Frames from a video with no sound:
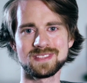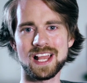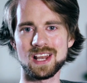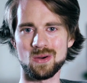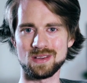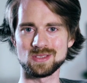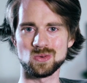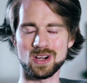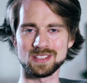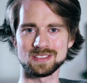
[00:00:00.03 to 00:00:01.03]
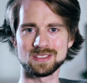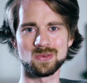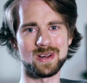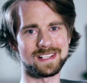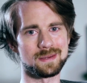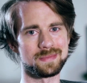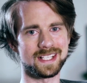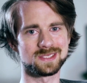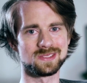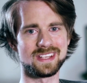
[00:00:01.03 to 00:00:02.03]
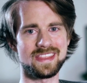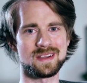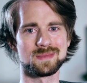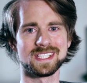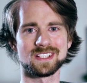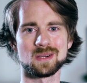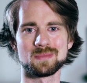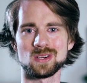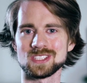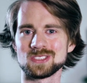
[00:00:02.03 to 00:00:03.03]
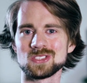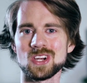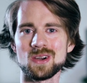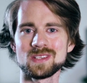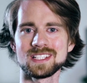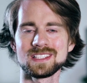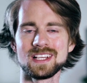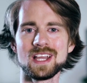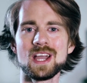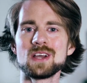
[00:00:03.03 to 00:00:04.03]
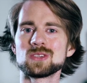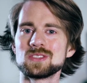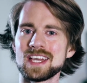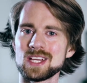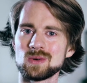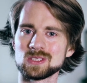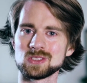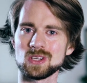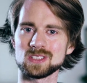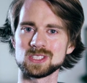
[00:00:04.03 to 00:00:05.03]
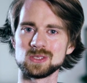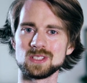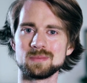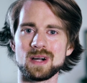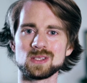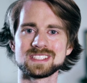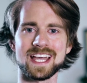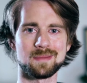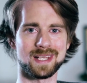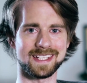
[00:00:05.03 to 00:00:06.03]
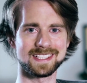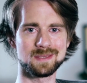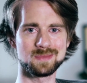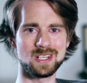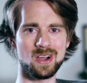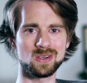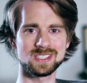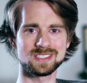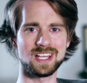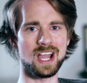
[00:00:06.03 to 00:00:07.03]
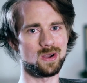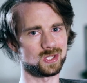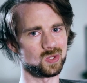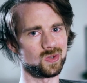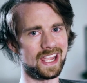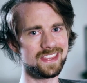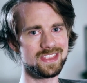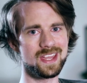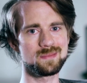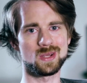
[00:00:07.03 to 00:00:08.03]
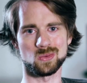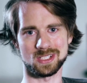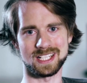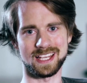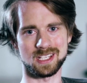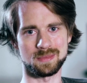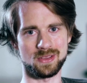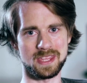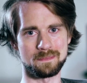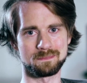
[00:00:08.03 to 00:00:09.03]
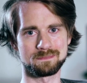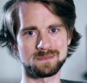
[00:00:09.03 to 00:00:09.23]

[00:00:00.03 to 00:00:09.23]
Hello everyone, welcome back to another Media Composer tutorial. Today I want to talk to you about timeline clip notes, how to create them and what I like about them.